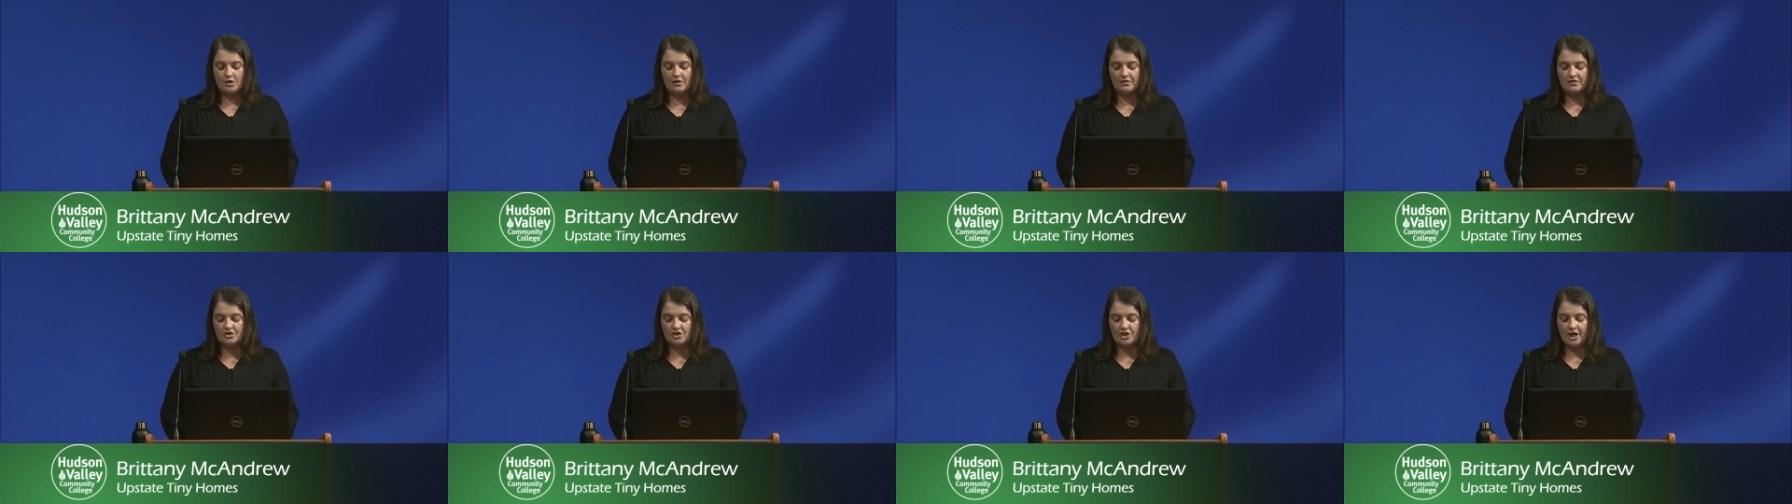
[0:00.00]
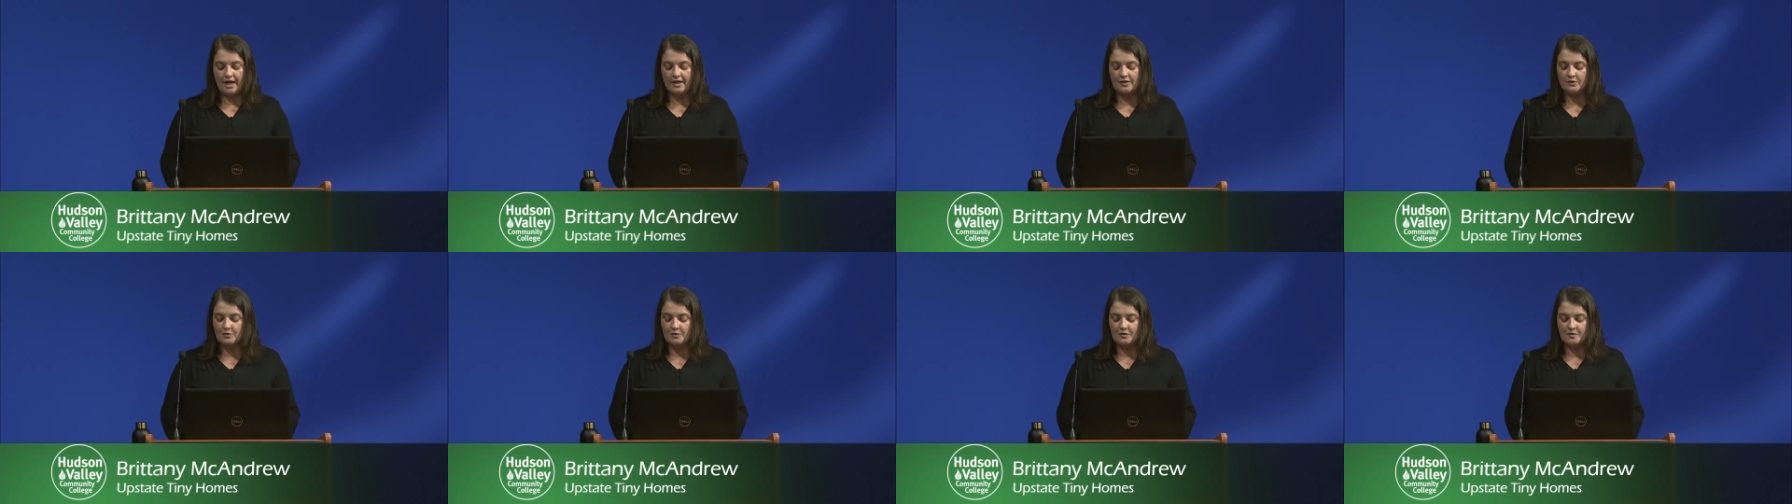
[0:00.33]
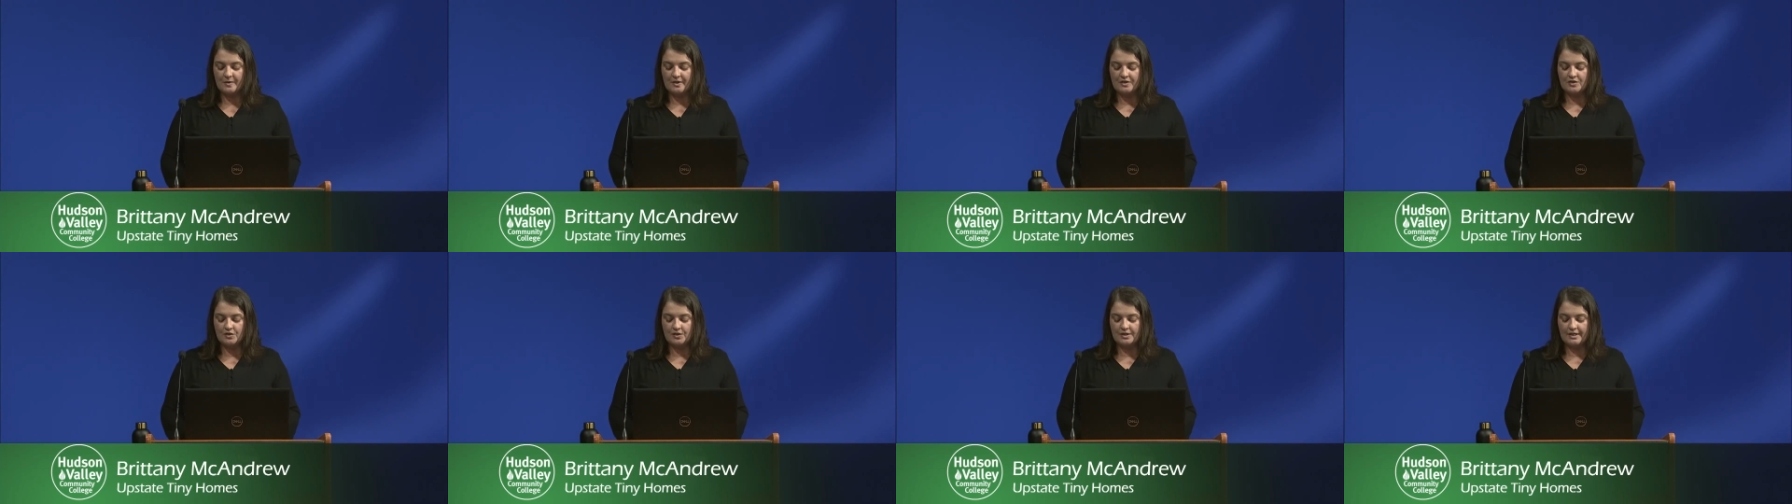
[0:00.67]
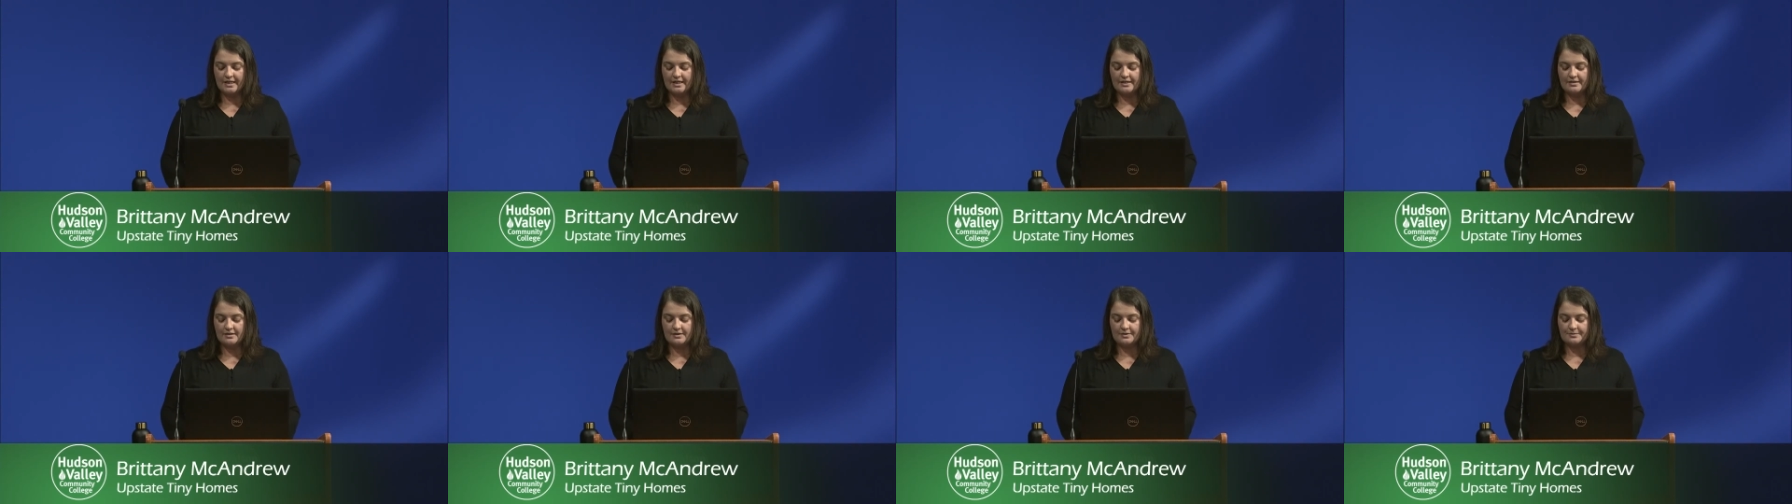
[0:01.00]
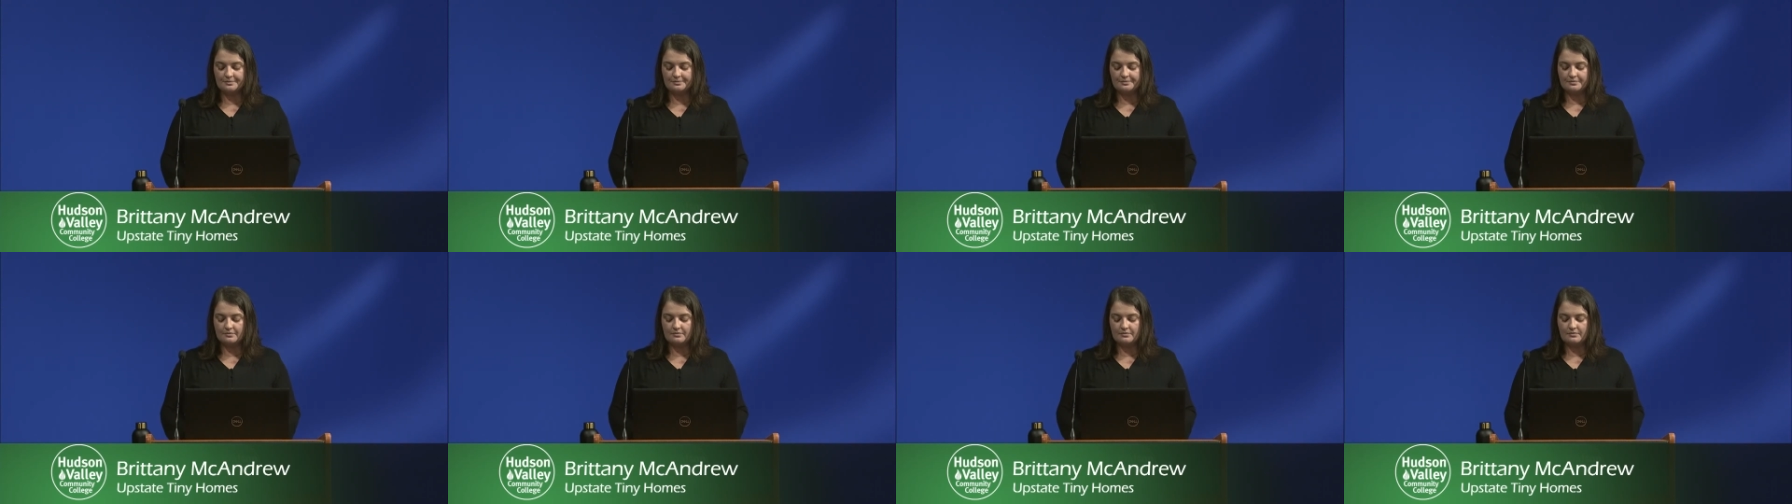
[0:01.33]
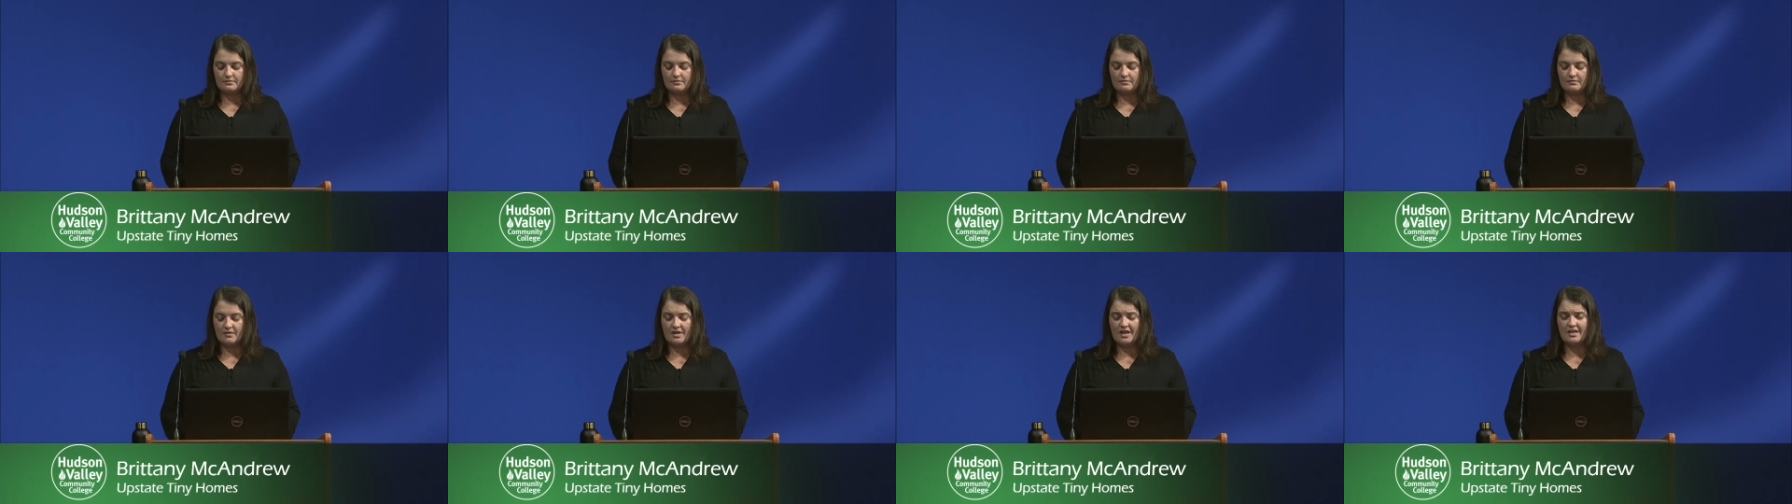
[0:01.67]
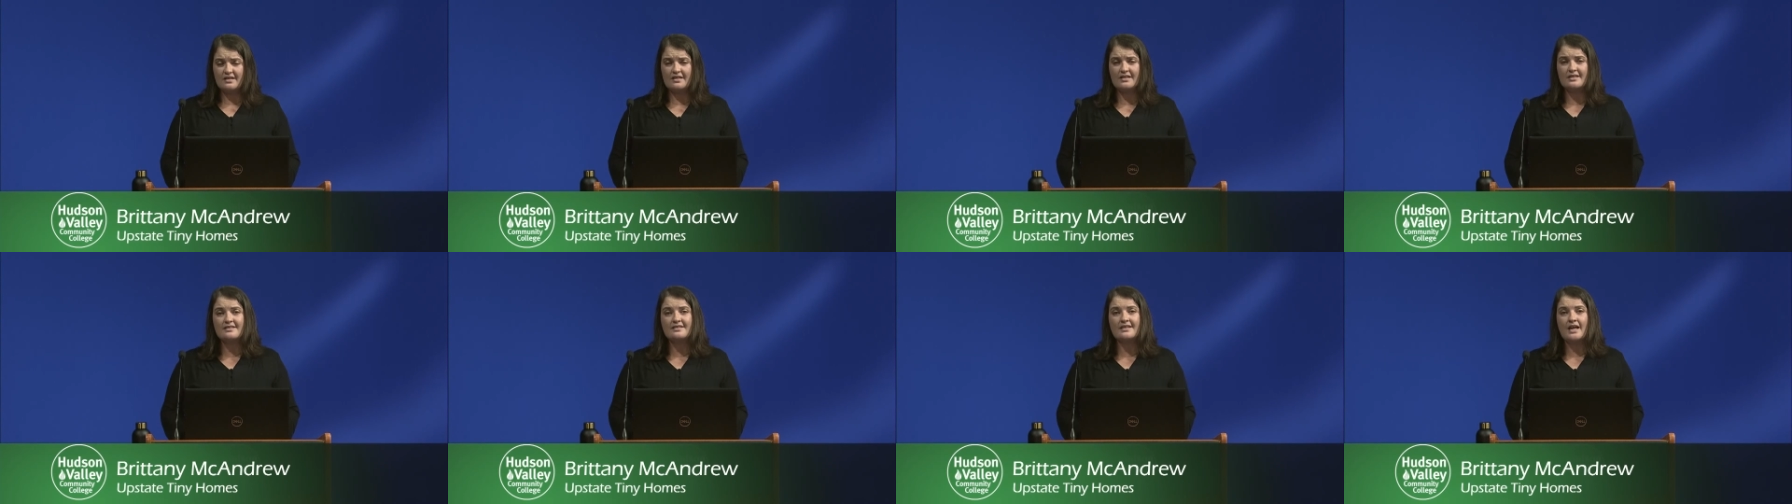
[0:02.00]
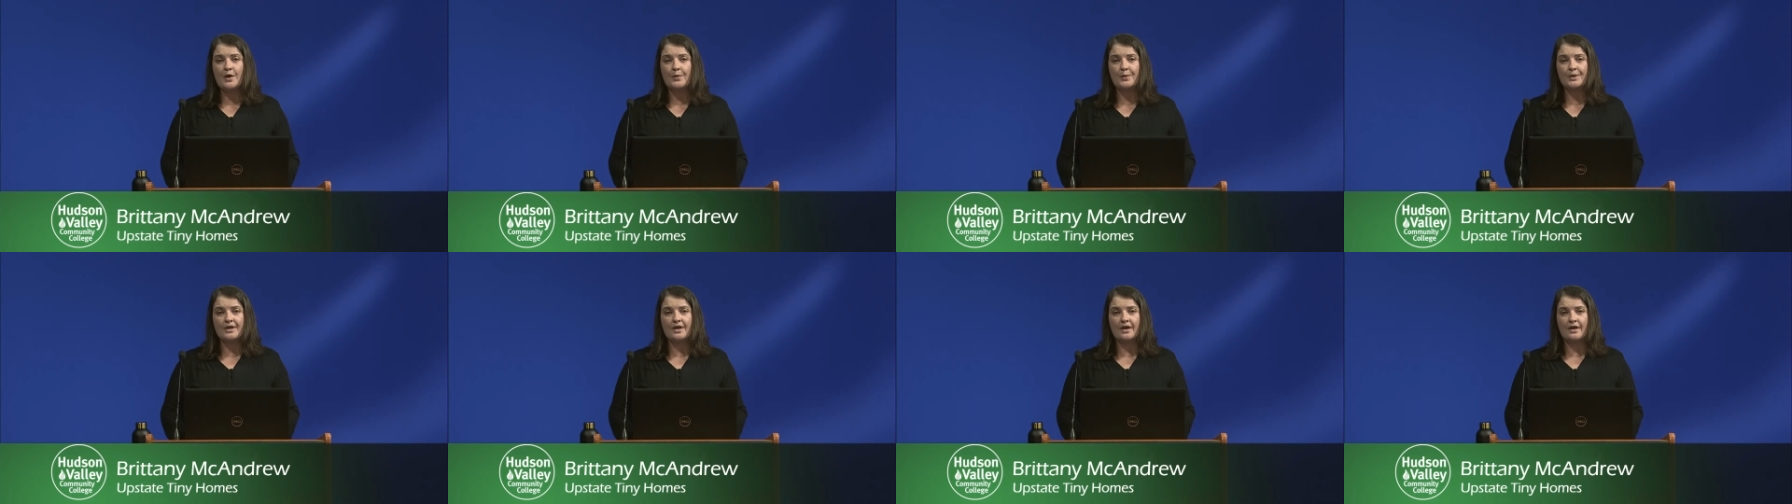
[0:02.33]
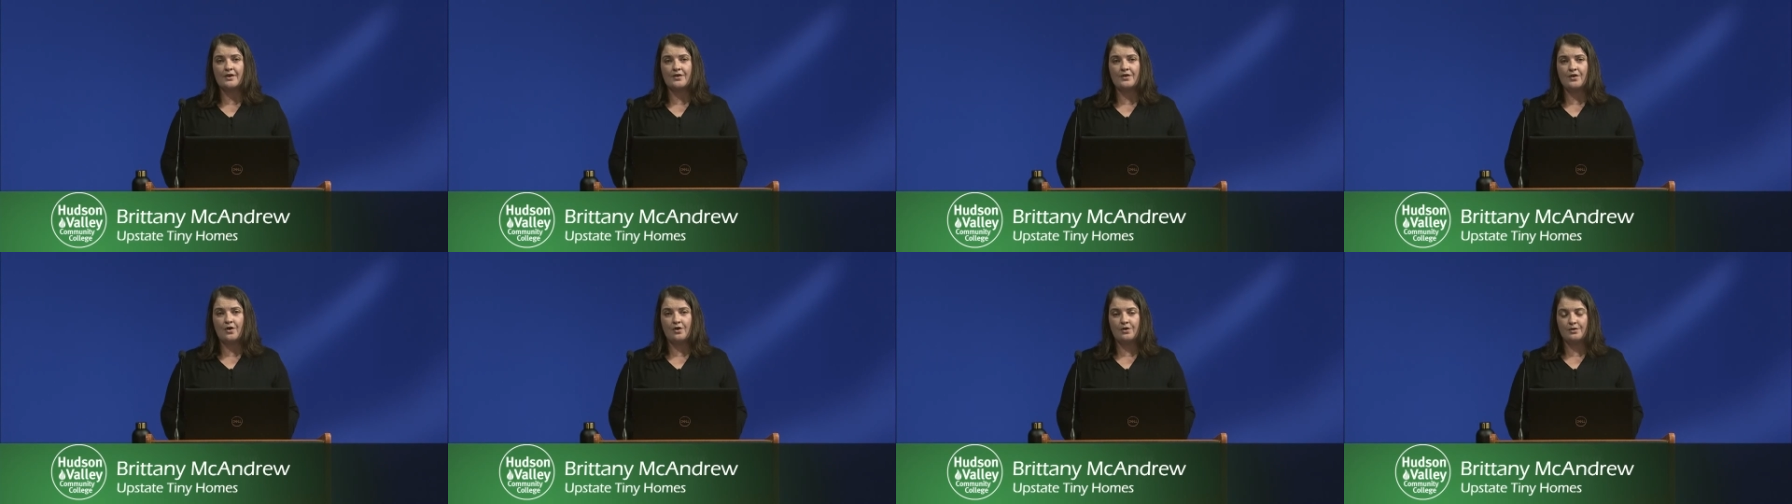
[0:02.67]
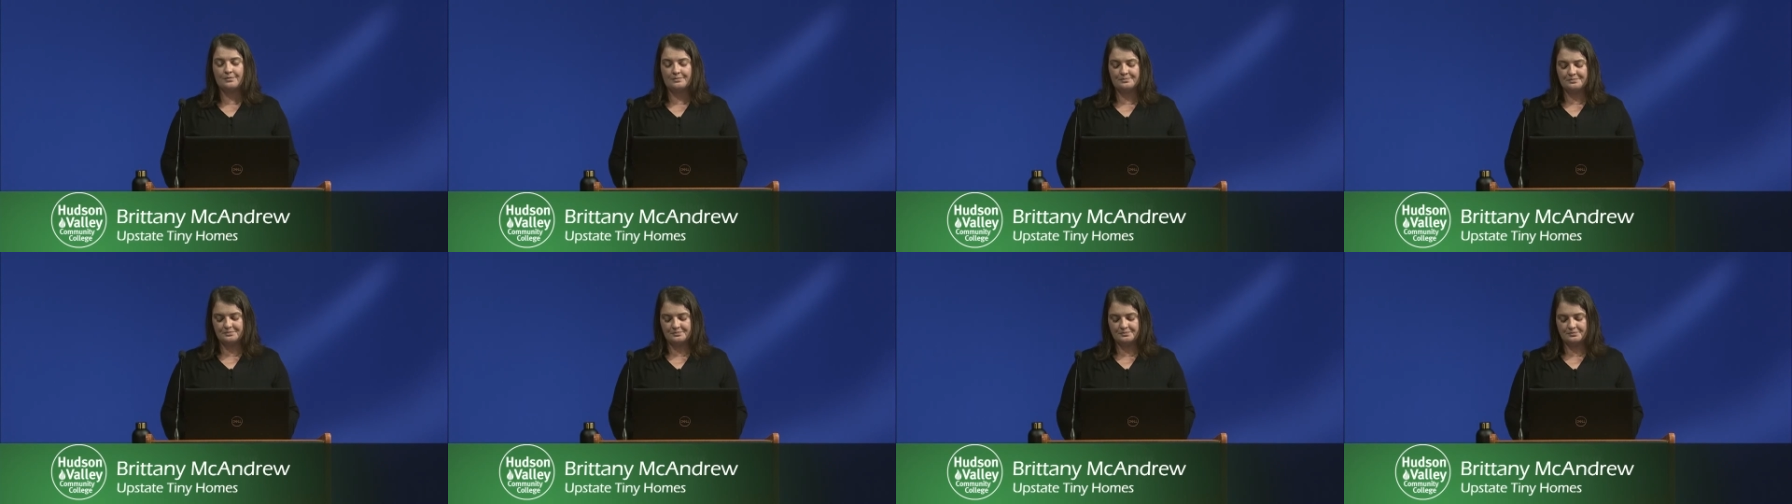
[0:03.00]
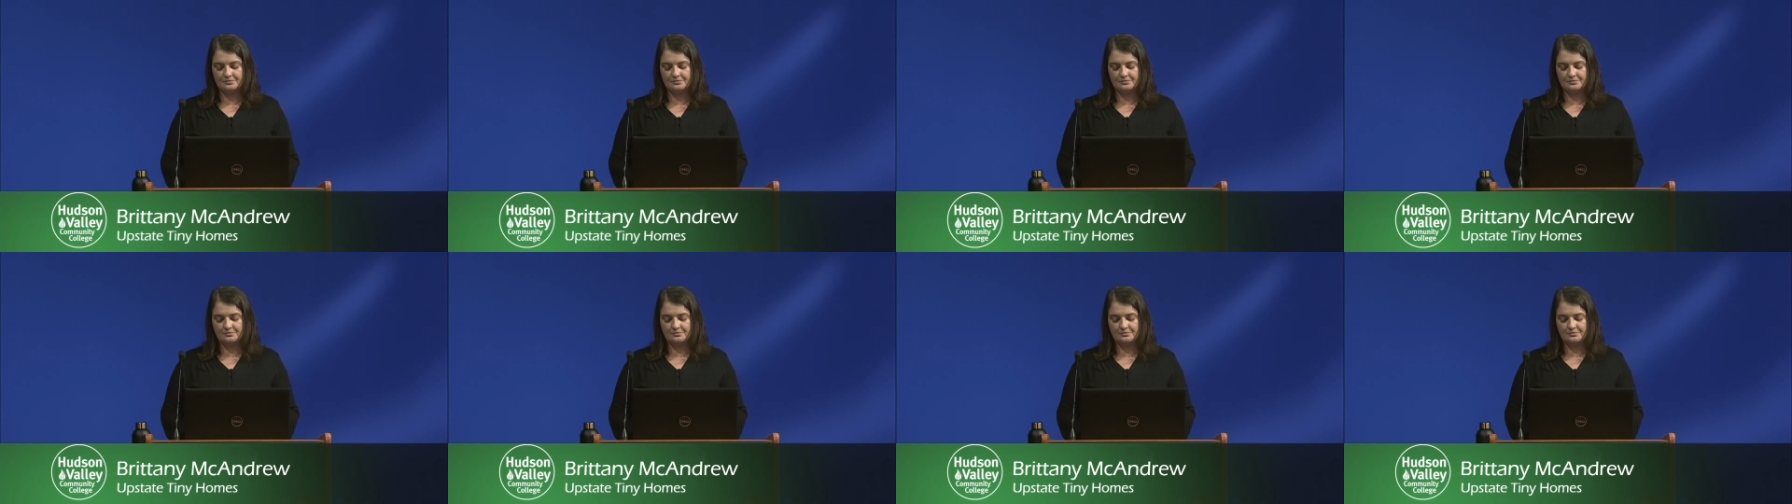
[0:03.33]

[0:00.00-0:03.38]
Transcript: have a child with special needs that is now a young adult